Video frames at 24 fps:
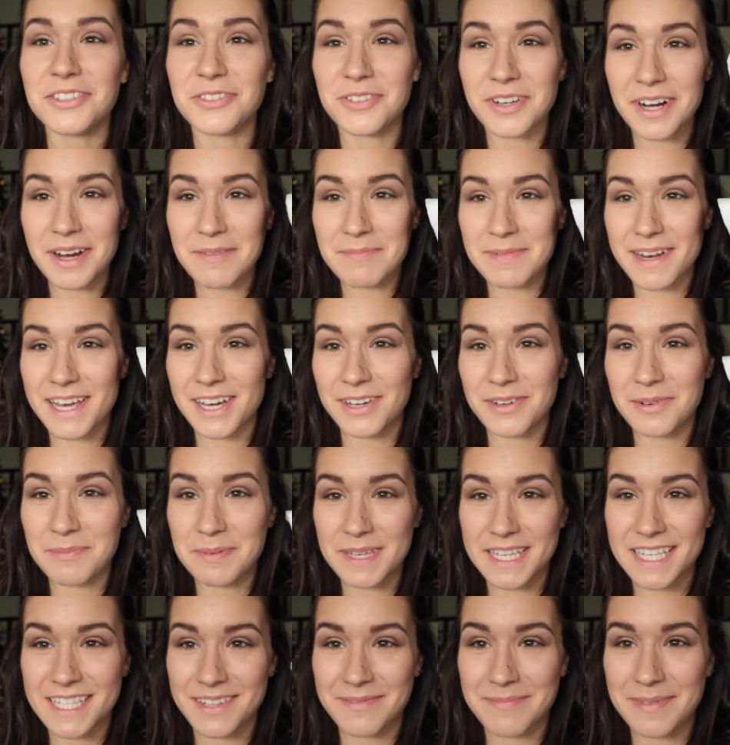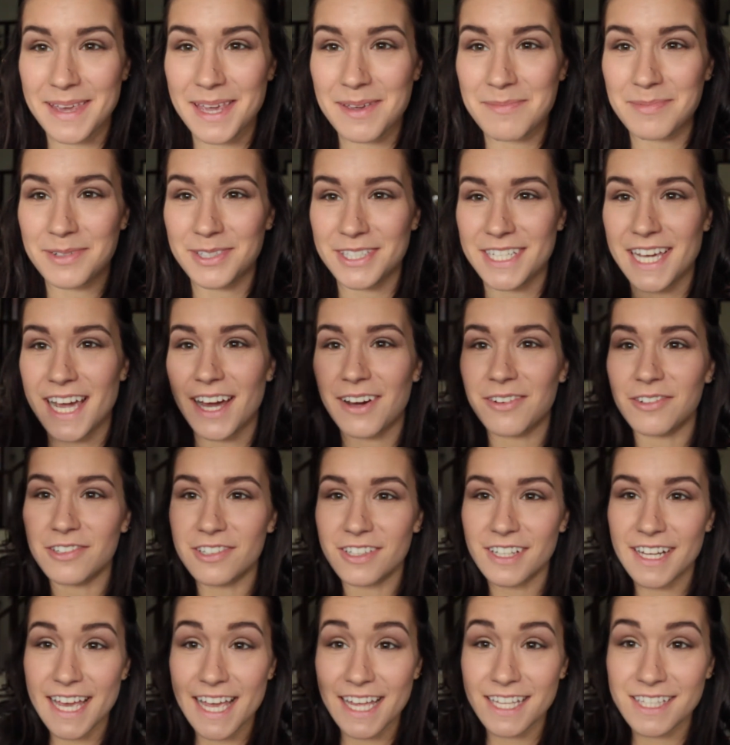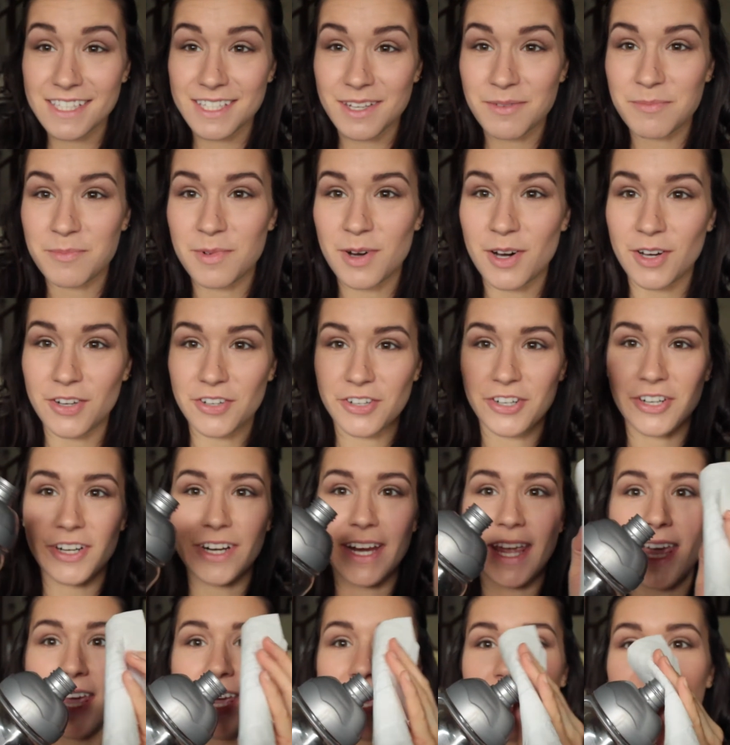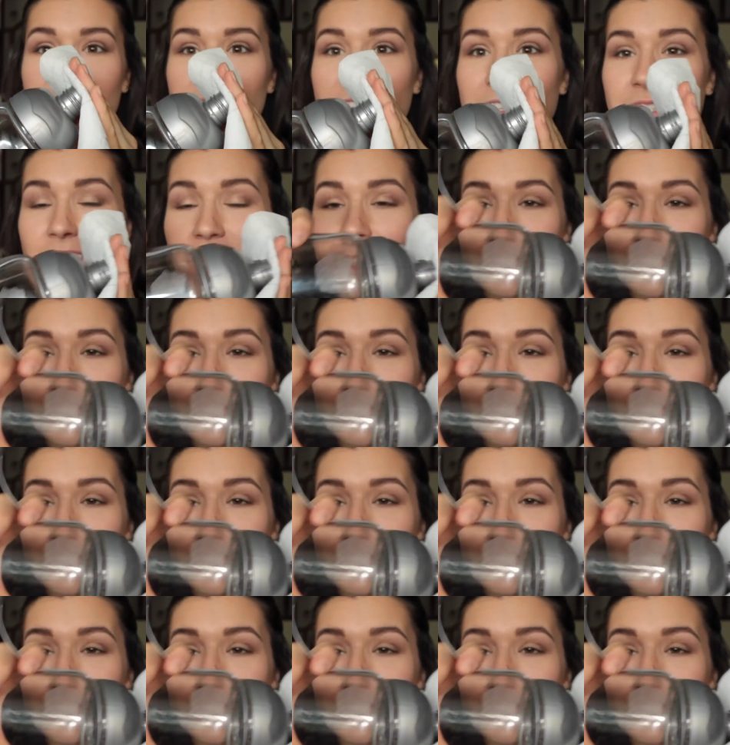grab now a piece of paper towel and some water and